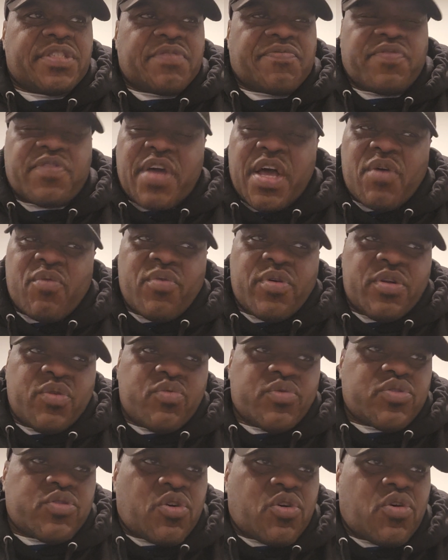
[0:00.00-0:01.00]
I forgot what it
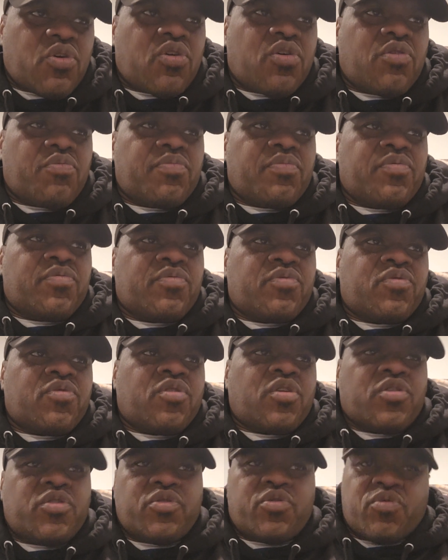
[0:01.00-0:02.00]
was called.
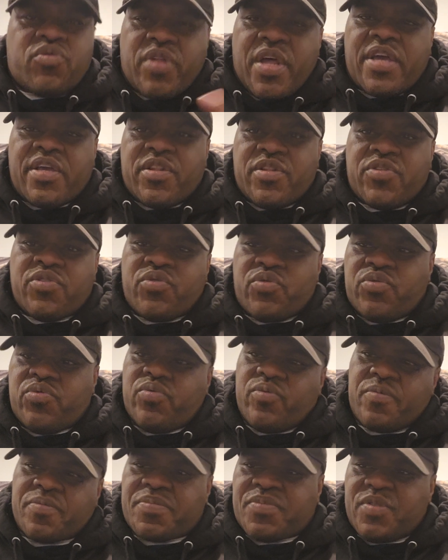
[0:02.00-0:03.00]
Or a
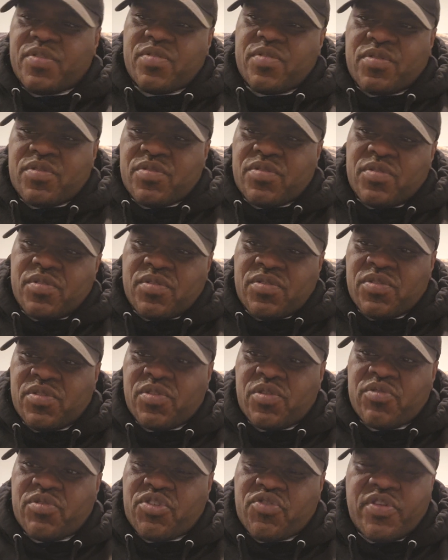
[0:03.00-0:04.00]
little
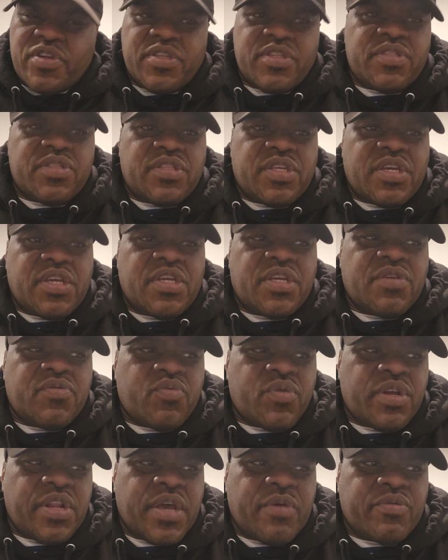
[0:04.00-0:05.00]
trending thing
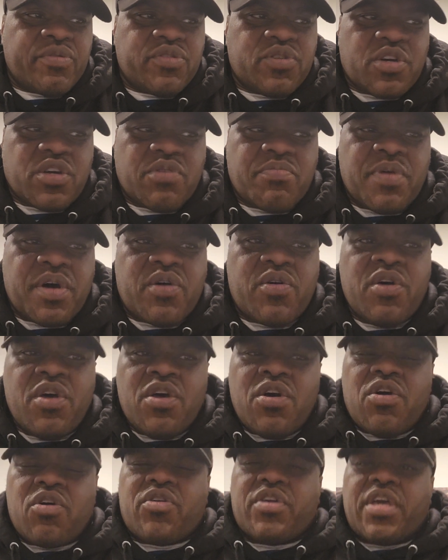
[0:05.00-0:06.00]
where they was talking about,
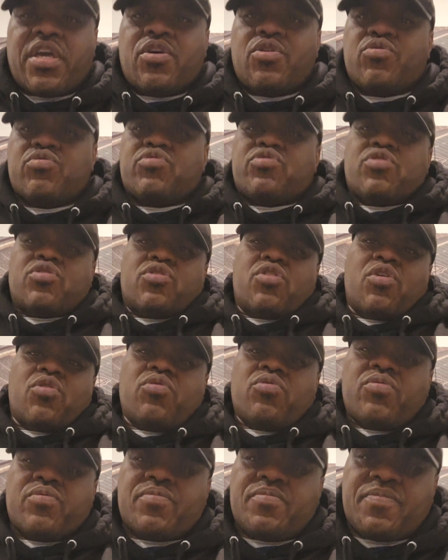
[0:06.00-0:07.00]
okay, who's the
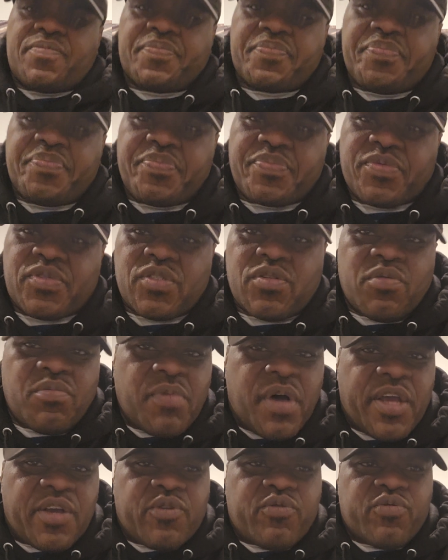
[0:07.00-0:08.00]
GOAT?
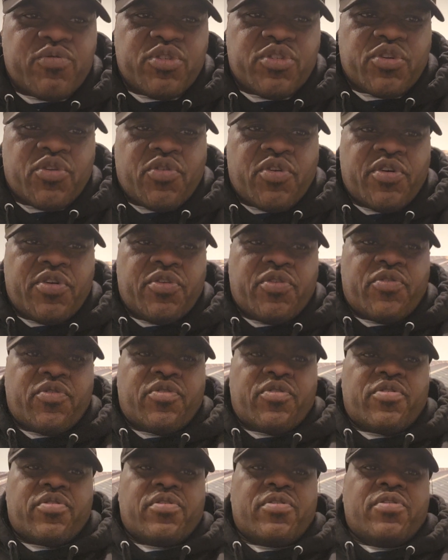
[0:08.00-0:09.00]
Michael Jordan
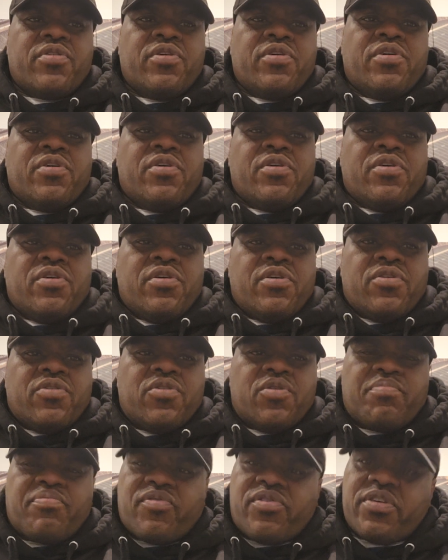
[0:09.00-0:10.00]
or
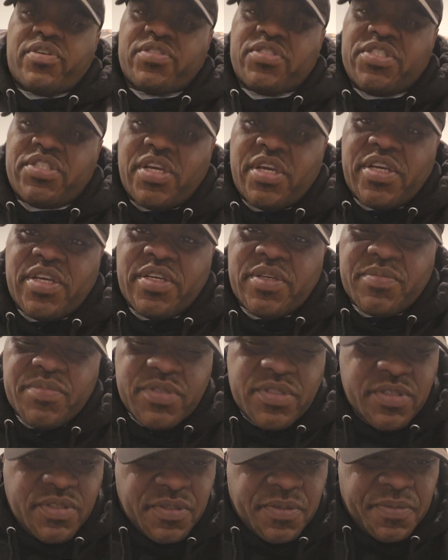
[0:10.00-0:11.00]
LeBron
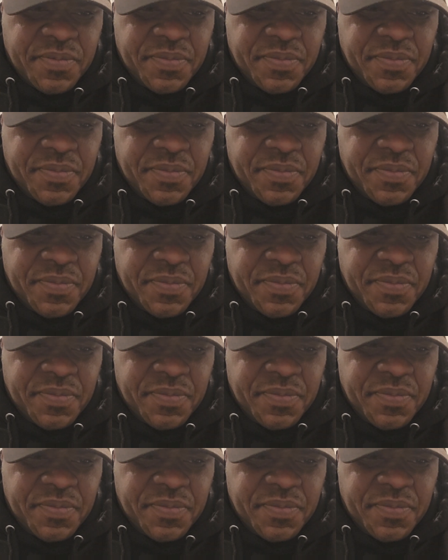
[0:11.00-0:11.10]
James.